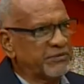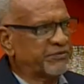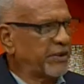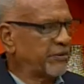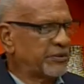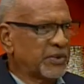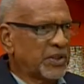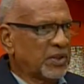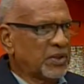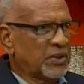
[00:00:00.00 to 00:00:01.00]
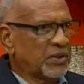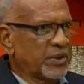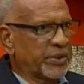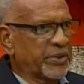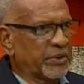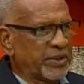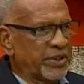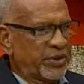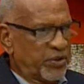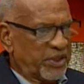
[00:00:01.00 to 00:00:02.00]
from,
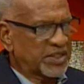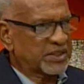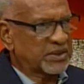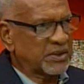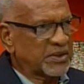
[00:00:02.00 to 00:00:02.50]
in the U.S.